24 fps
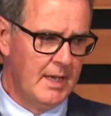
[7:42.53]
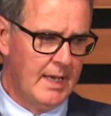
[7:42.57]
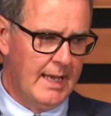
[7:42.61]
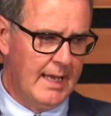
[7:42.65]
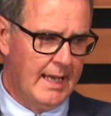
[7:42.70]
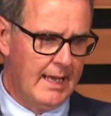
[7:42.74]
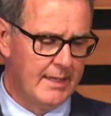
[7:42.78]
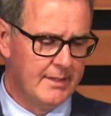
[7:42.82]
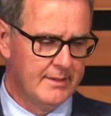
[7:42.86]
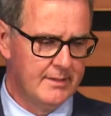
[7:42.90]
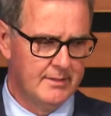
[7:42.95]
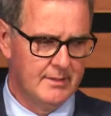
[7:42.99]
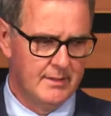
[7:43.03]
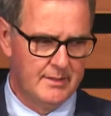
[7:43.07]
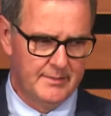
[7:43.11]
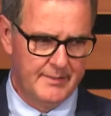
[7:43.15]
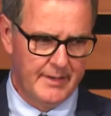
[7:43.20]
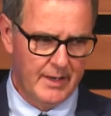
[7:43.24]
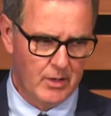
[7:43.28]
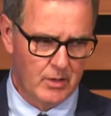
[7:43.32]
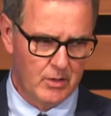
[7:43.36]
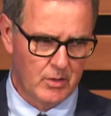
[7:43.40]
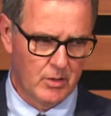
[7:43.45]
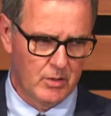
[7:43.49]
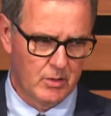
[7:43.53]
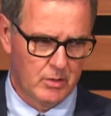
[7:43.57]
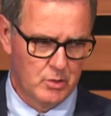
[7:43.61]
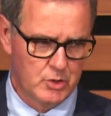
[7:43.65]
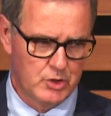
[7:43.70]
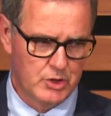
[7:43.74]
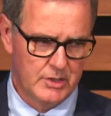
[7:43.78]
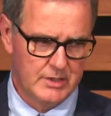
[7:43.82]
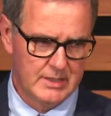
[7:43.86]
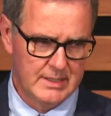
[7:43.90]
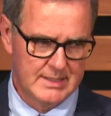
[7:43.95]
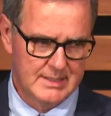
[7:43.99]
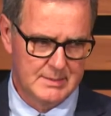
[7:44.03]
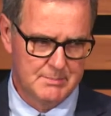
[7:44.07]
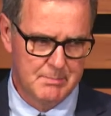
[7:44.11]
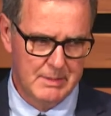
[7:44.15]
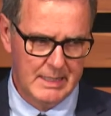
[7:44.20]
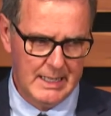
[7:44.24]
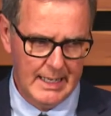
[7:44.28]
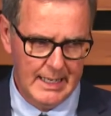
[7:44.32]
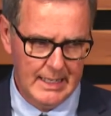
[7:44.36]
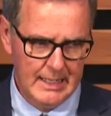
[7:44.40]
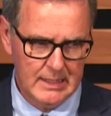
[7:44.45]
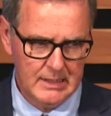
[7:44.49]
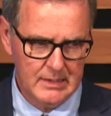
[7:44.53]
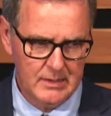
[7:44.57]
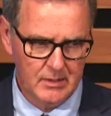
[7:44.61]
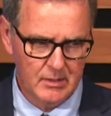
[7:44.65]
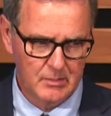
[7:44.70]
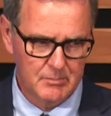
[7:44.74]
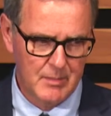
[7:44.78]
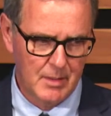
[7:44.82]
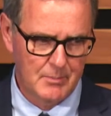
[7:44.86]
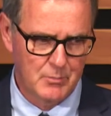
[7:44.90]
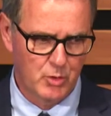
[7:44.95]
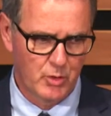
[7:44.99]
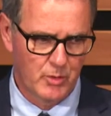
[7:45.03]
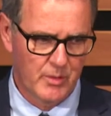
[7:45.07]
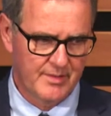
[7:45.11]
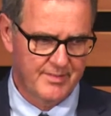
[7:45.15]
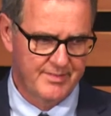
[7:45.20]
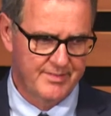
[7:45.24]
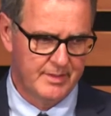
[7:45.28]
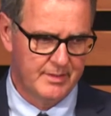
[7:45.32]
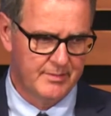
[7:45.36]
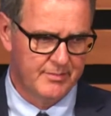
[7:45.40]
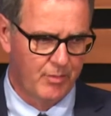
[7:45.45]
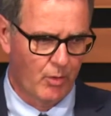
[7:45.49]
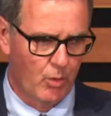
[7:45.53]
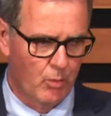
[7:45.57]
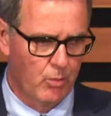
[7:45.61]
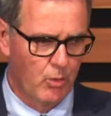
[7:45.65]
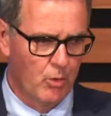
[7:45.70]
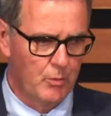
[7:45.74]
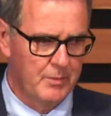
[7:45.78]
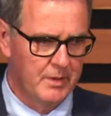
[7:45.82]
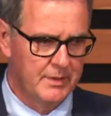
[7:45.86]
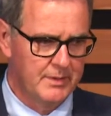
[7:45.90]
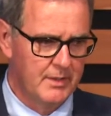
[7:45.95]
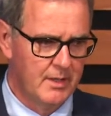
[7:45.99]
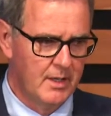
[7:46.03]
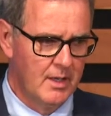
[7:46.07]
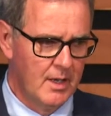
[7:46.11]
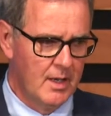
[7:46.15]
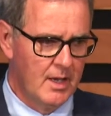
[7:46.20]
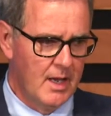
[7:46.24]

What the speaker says: And their conclusion is biennial mammography for women